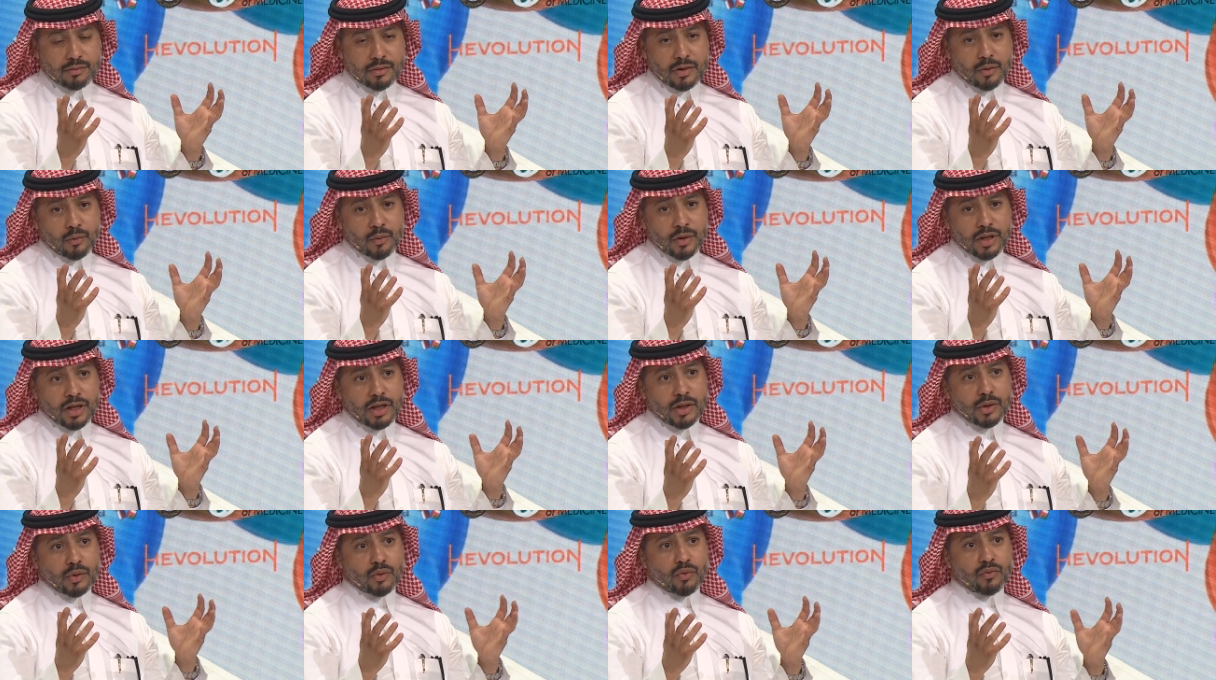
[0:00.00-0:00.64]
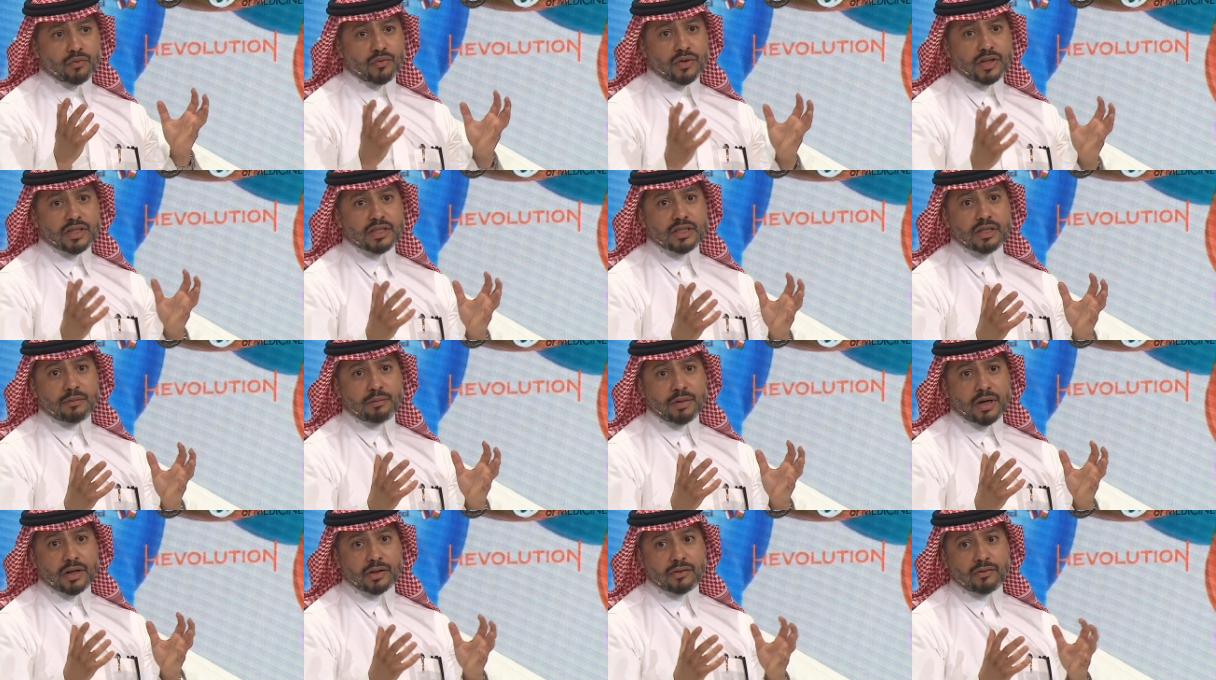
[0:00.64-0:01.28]
We need to fix the
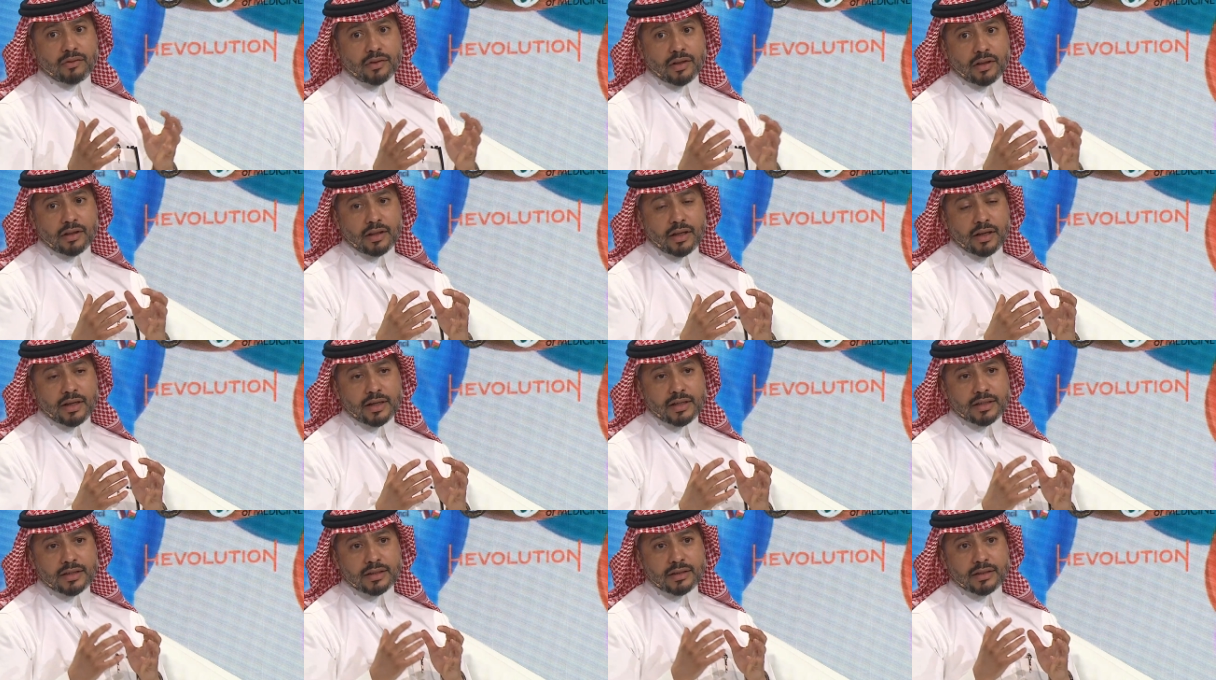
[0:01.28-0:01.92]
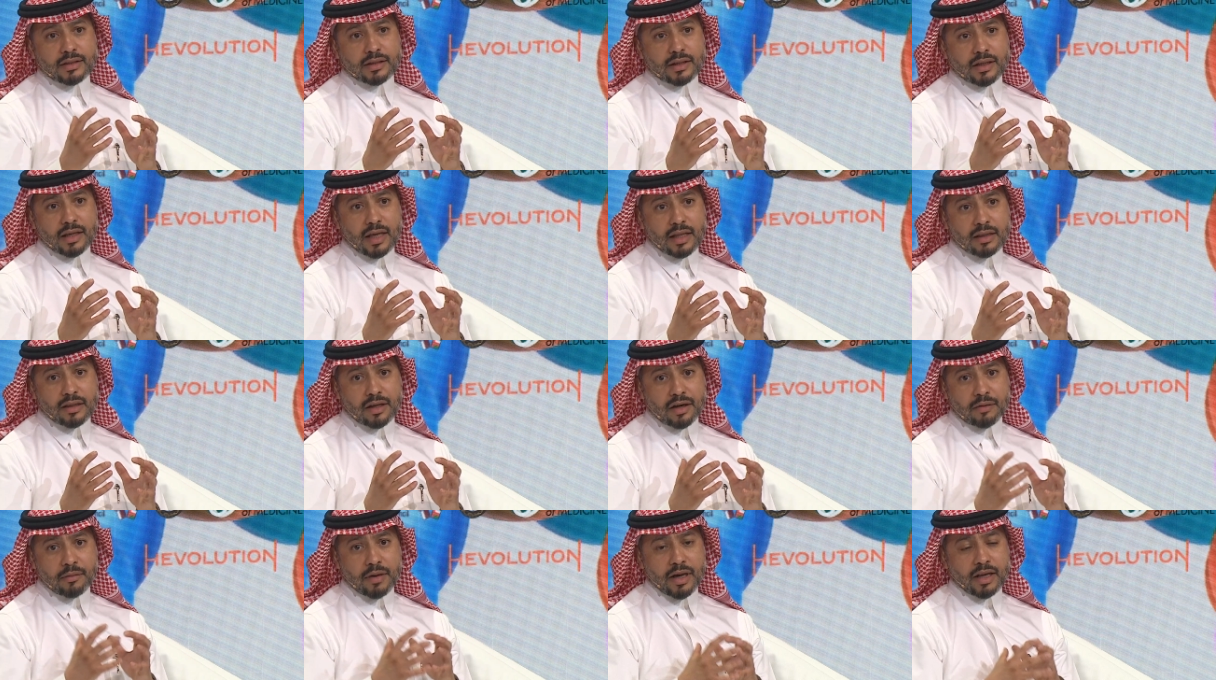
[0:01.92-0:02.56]
part of the rest and
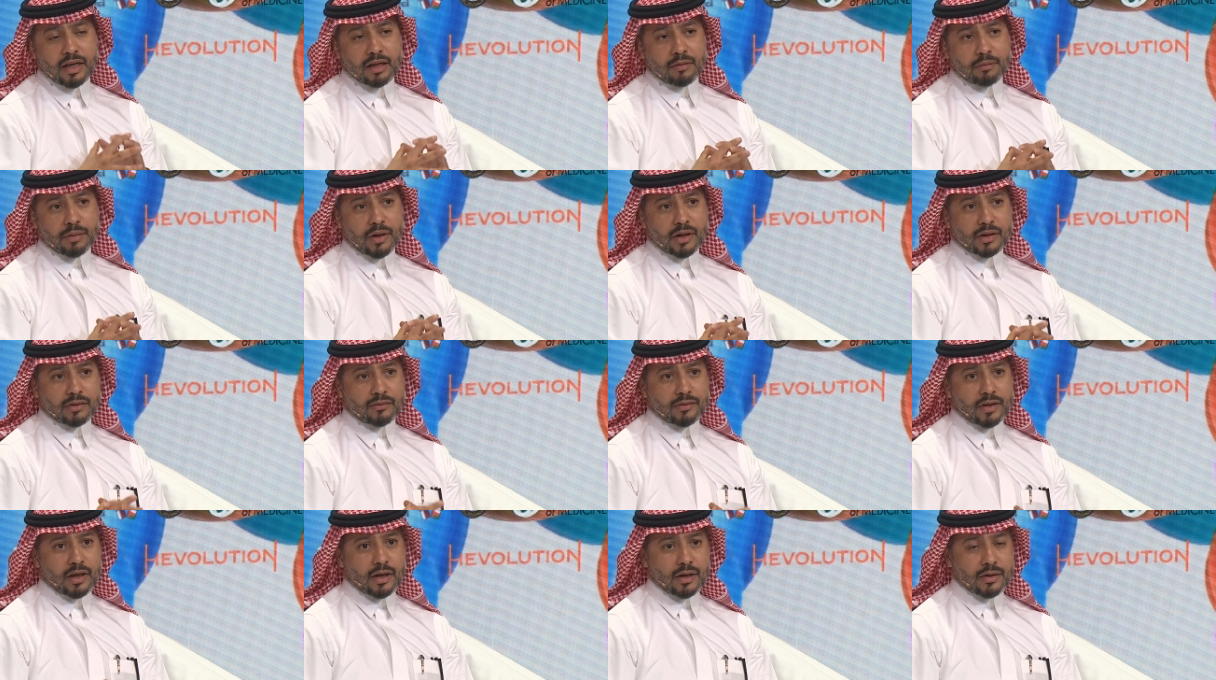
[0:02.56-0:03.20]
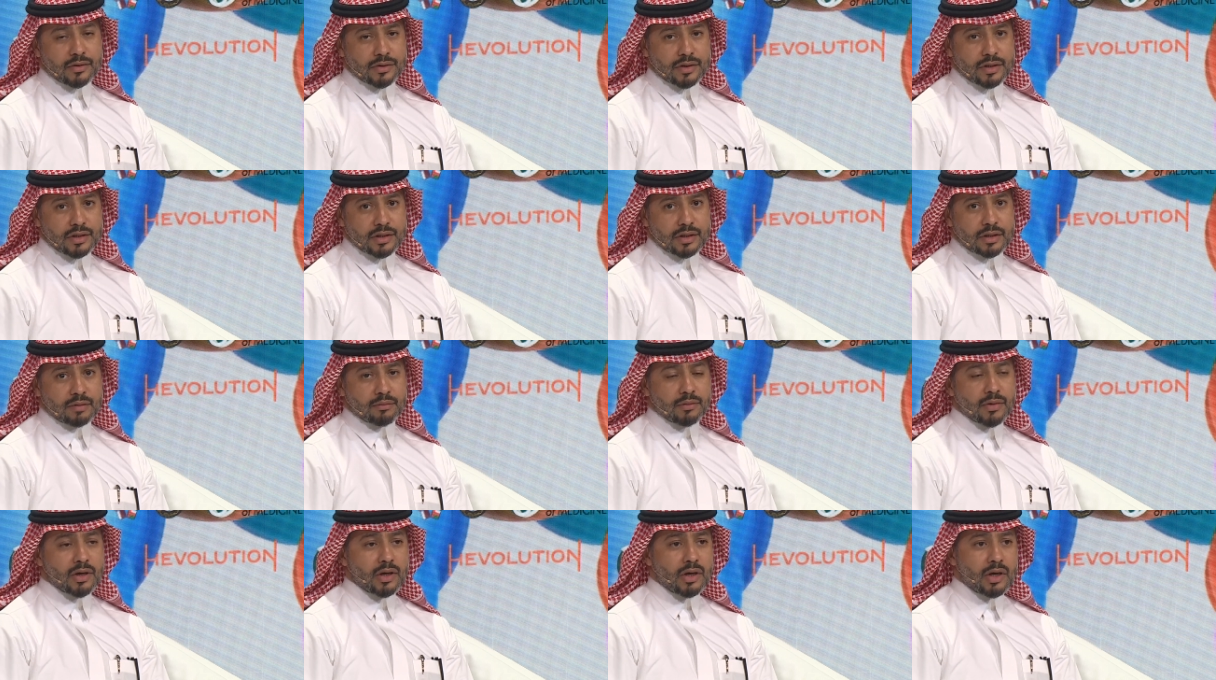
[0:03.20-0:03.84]
the remaining part of the
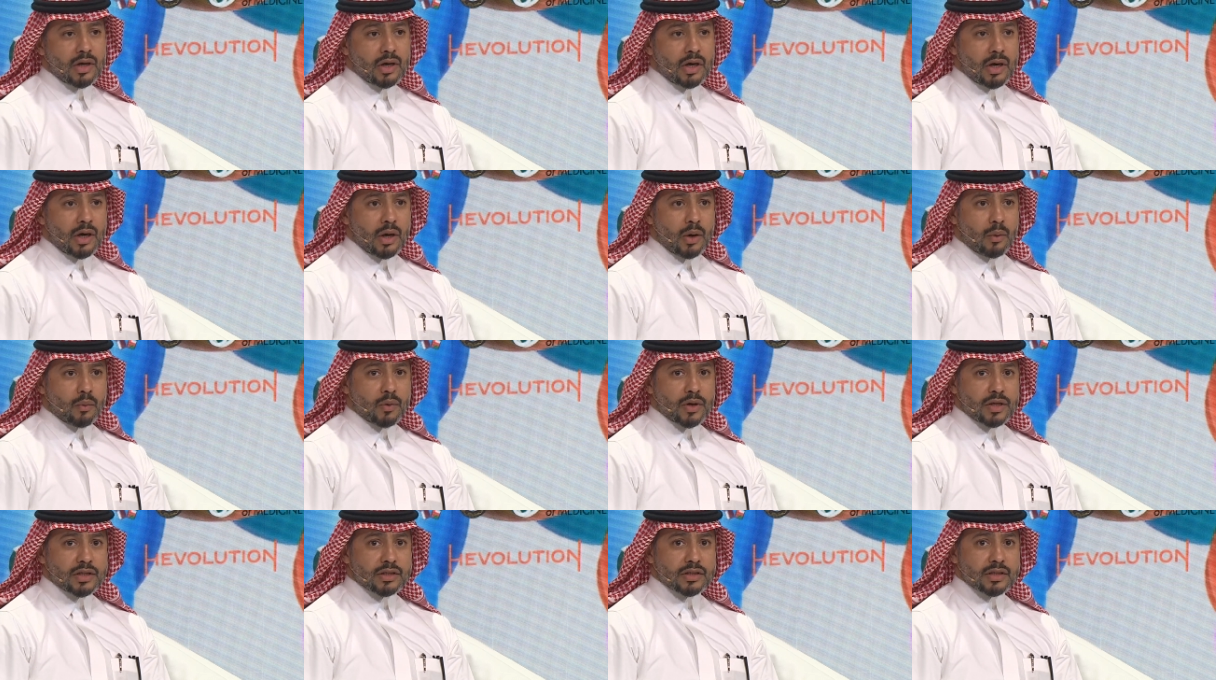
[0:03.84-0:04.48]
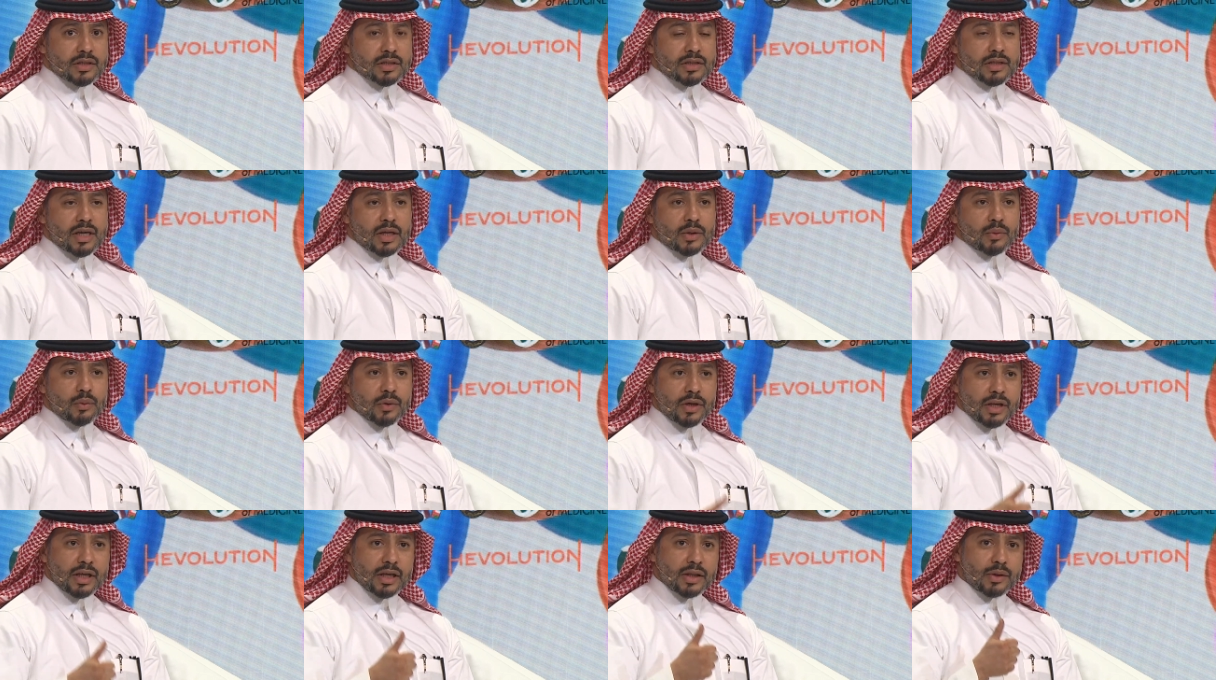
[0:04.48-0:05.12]
ecosystem, which is that
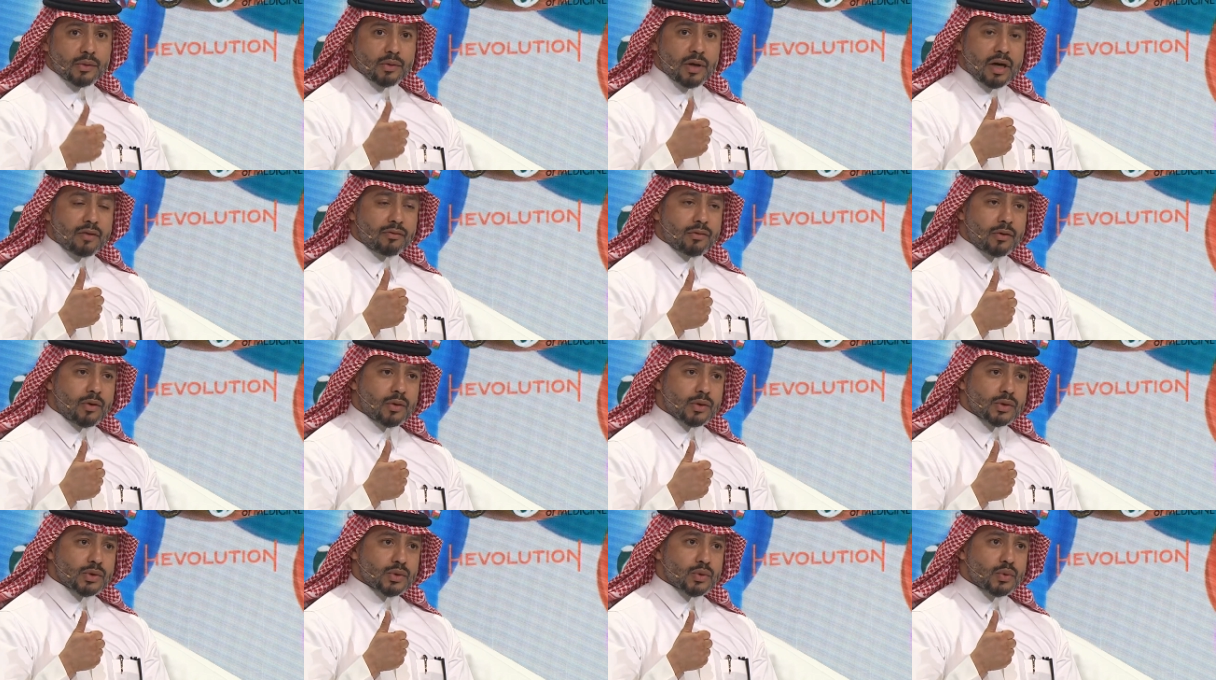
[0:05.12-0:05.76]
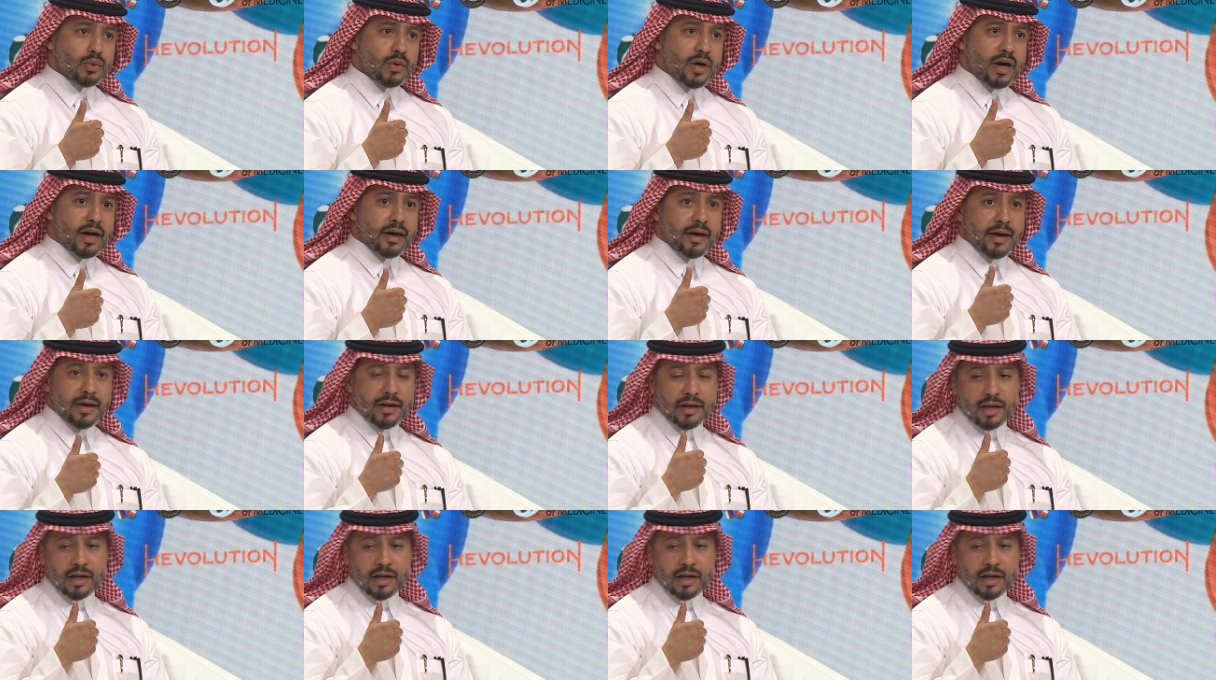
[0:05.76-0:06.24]
we need to have also a career